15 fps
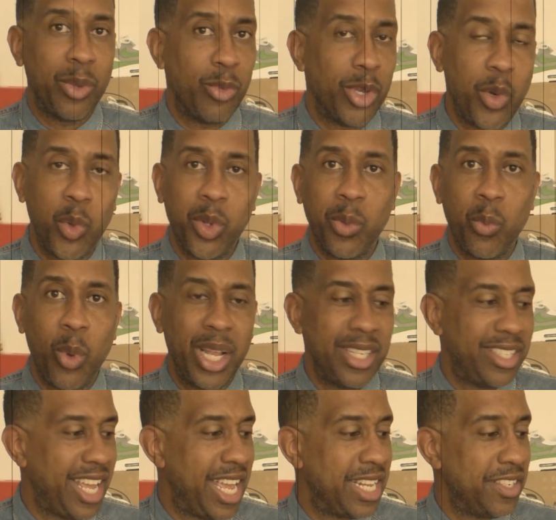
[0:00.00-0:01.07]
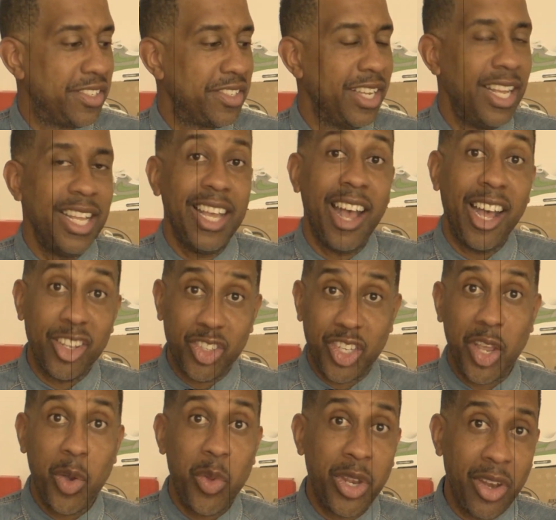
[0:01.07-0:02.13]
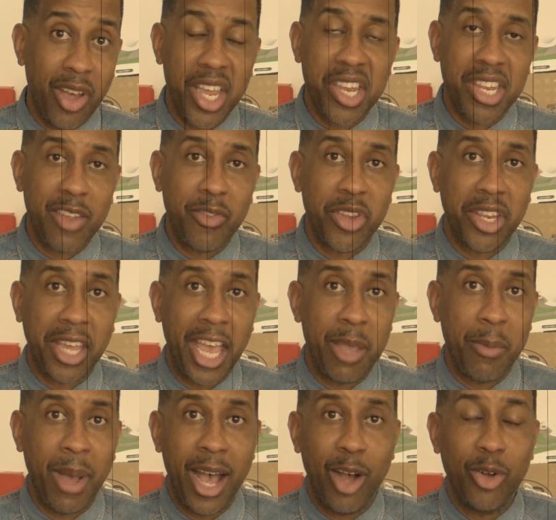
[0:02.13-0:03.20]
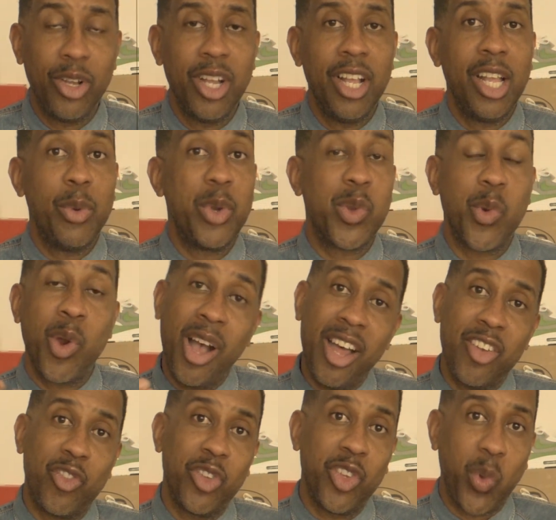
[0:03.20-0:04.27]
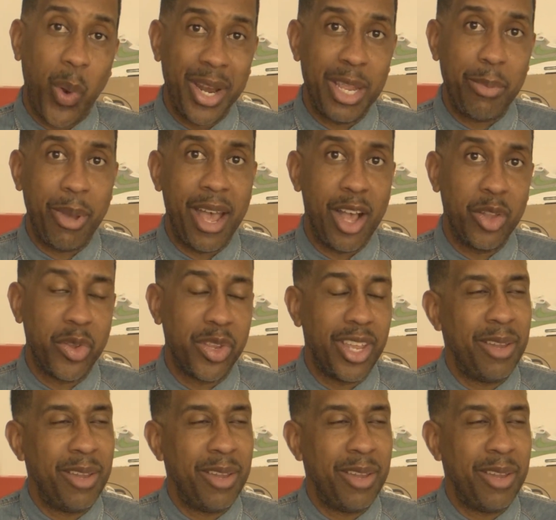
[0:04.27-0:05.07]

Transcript: We called them 110s until the 97s came out, which were £120.